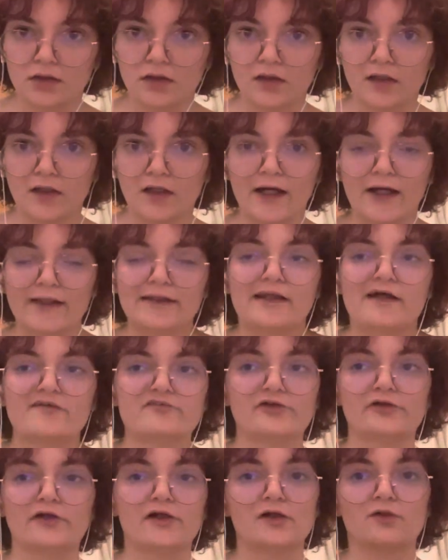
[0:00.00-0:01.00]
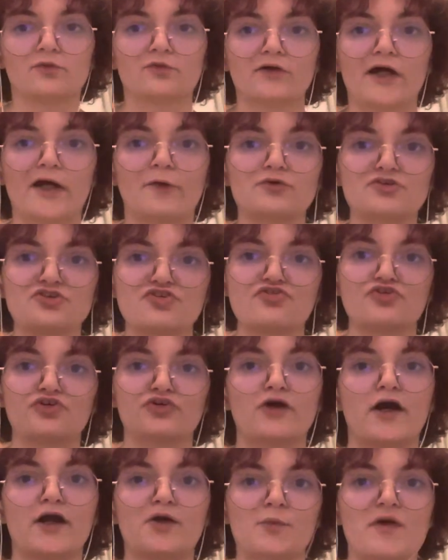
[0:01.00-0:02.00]
I'd never know. I would just
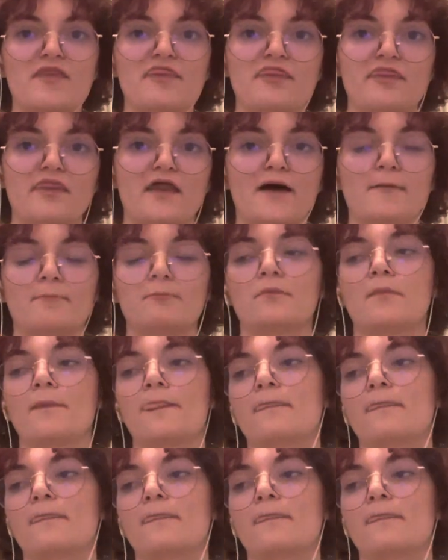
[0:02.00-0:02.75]
cry with them.